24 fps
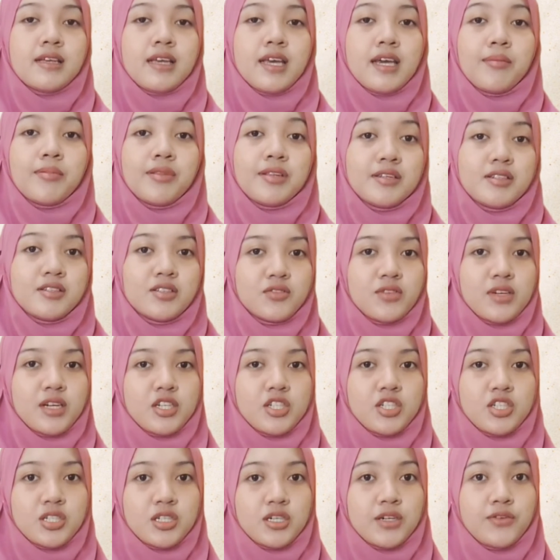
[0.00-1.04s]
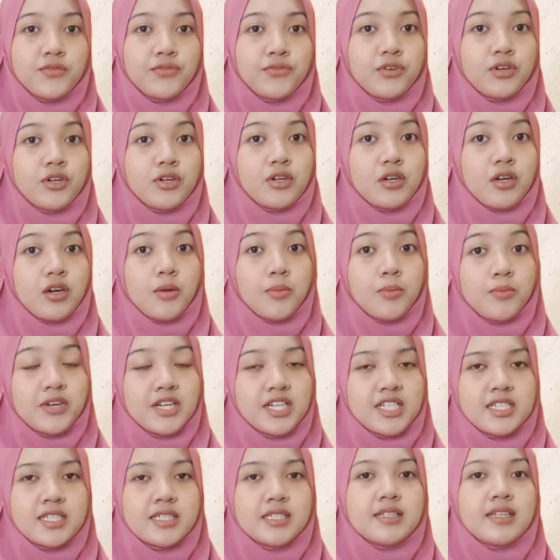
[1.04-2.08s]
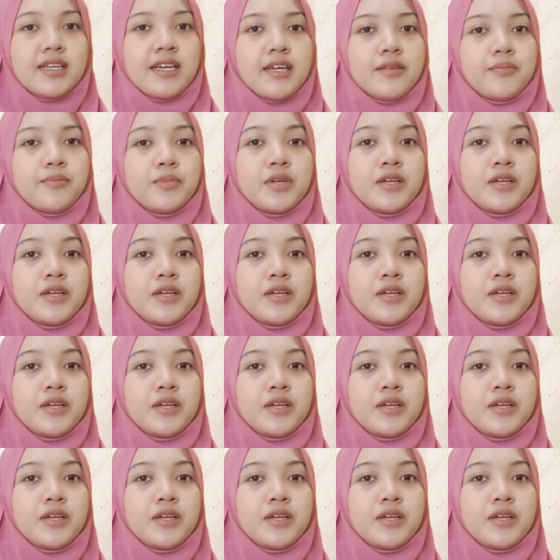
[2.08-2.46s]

capital structure for a corporation can